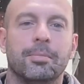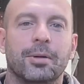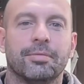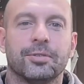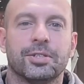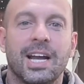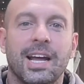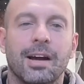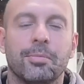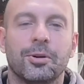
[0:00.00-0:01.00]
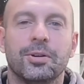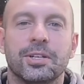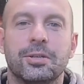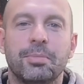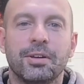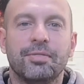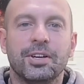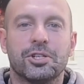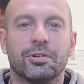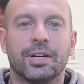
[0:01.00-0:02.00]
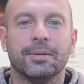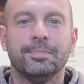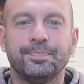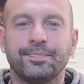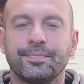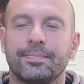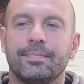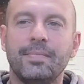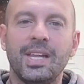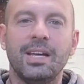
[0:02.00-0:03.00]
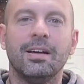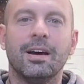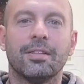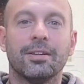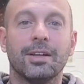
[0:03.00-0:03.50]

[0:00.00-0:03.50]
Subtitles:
But for today, I'm going to be featuring the